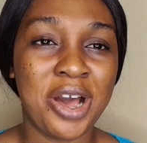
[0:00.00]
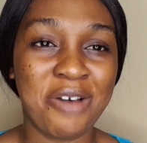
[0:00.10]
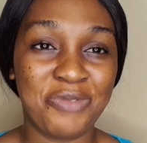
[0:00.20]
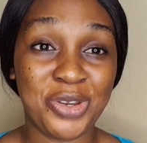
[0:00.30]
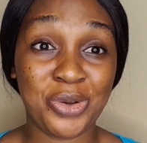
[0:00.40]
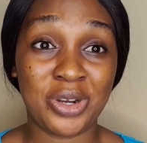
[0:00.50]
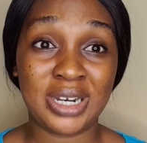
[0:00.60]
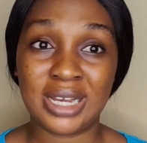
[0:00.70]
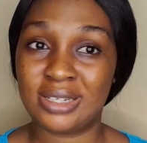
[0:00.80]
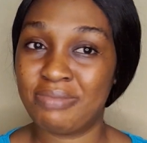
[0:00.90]
a video on
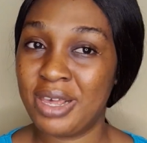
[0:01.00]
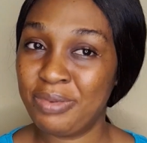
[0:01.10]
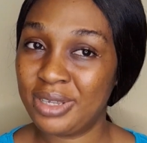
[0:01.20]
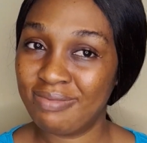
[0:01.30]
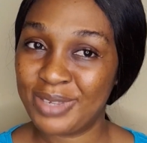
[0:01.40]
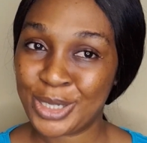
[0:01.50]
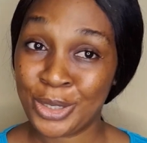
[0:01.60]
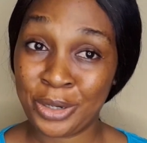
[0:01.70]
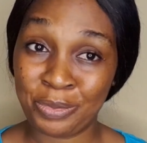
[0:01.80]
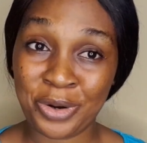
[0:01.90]
that. Maybe it's
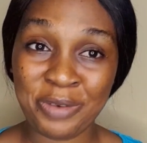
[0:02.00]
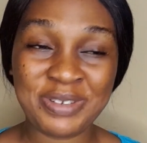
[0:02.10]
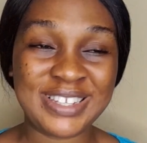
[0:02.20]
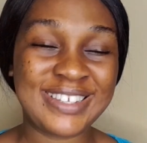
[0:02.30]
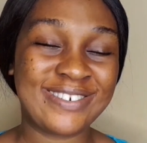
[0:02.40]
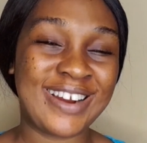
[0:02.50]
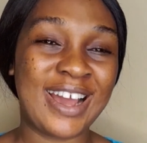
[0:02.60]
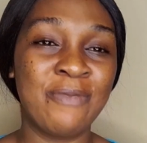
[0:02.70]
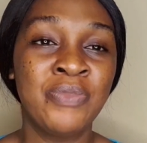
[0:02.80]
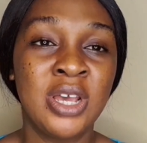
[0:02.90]
not a promise,
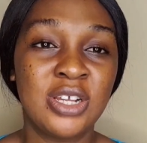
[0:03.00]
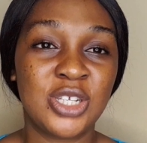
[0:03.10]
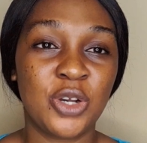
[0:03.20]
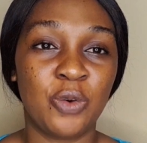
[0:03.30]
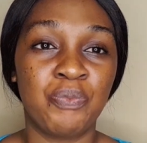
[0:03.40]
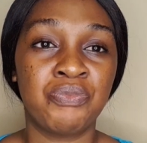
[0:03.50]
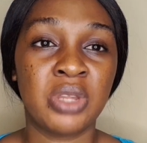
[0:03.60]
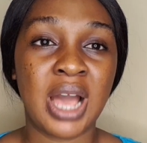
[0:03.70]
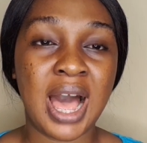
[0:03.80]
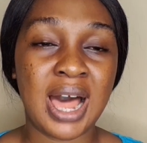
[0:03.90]
right? So
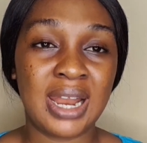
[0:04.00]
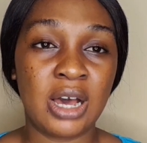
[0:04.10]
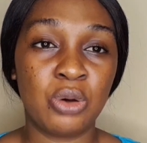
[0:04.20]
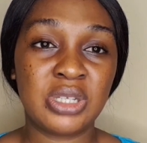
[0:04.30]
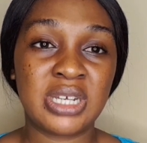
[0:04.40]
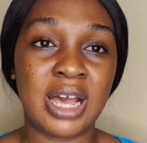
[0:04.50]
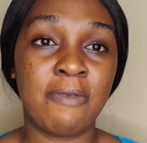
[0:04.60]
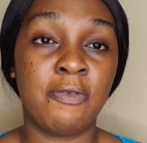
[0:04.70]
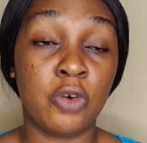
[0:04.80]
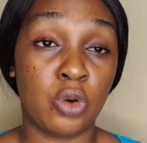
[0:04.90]
allow
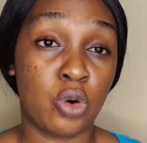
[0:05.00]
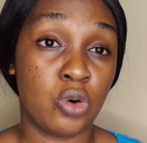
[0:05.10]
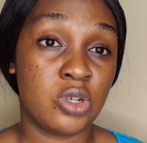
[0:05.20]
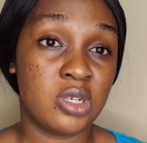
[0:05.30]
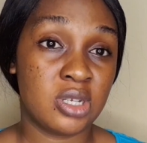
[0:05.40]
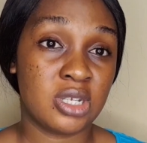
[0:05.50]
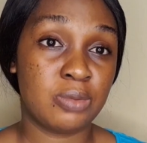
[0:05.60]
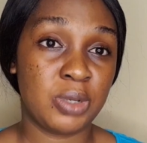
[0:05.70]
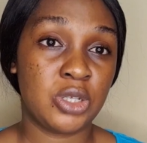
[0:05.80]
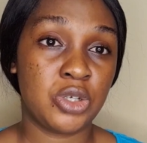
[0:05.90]
time for God to
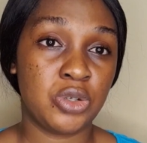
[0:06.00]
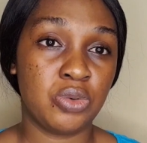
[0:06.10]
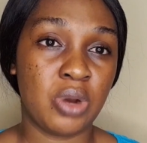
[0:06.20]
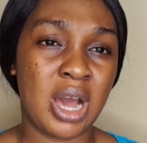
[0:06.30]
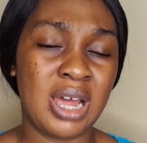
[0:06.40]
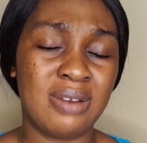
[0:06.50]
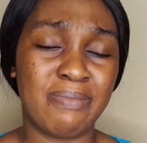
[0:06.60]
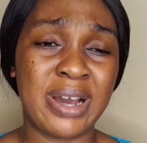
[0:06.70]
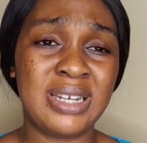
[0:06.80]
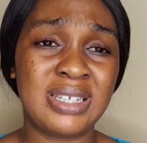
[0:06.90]
speak to you. And
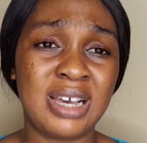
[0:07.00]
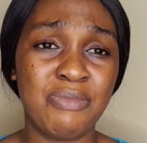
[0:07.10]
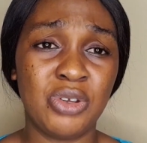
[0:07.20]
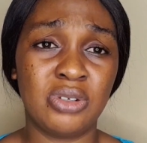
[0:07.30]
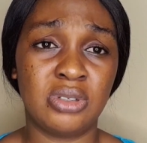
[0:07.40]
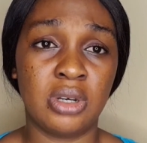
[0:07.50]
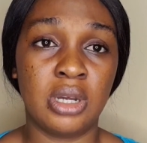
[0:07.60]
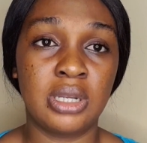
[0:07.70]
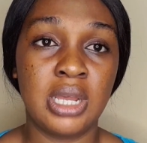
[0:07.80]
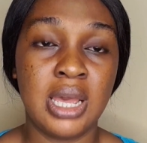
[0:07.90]
by the time you're
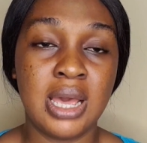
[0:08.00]
done